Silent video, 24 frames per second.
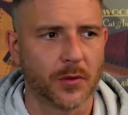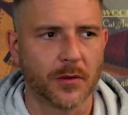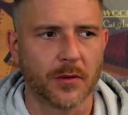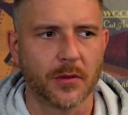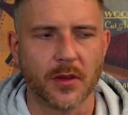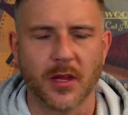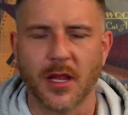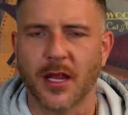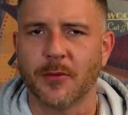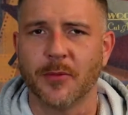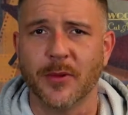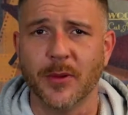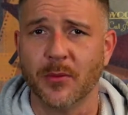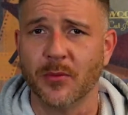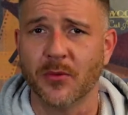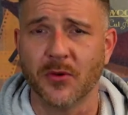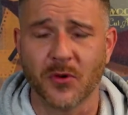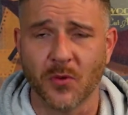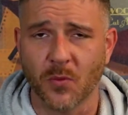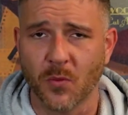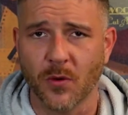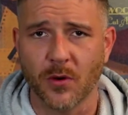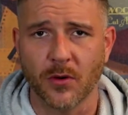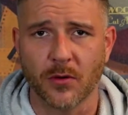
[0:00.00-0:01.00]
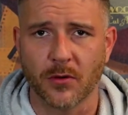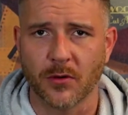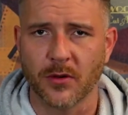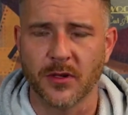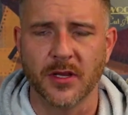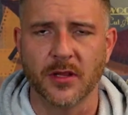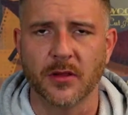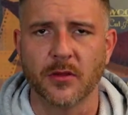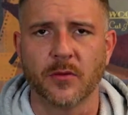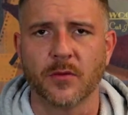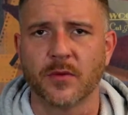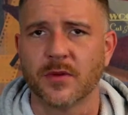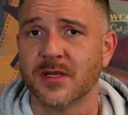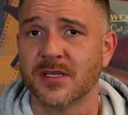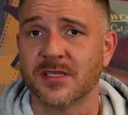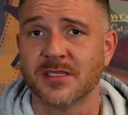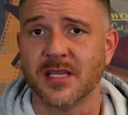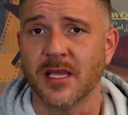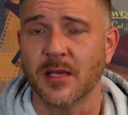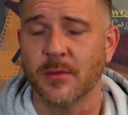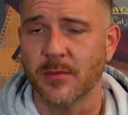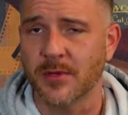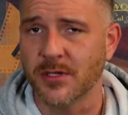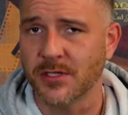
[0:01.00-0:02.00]
or a lot of people in the world are dealing with the
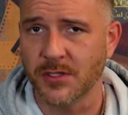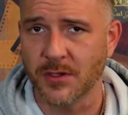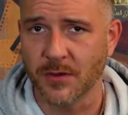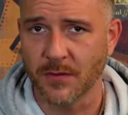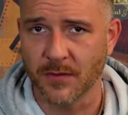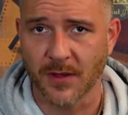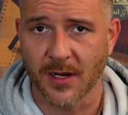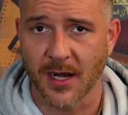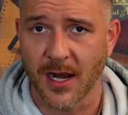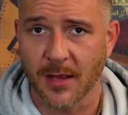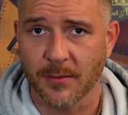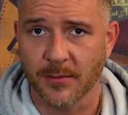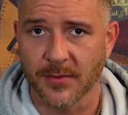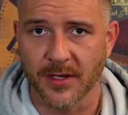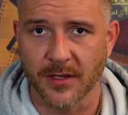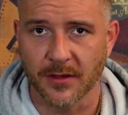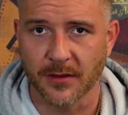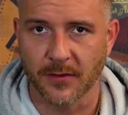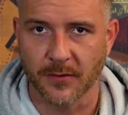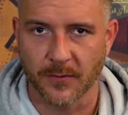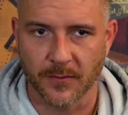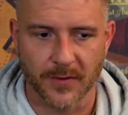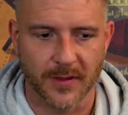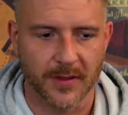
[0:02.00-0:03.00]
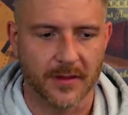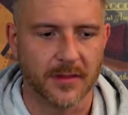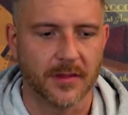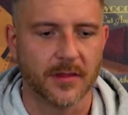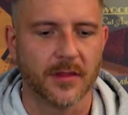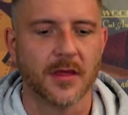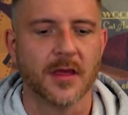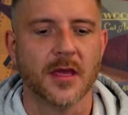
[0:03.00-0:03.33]
same issue that I'm dealing with.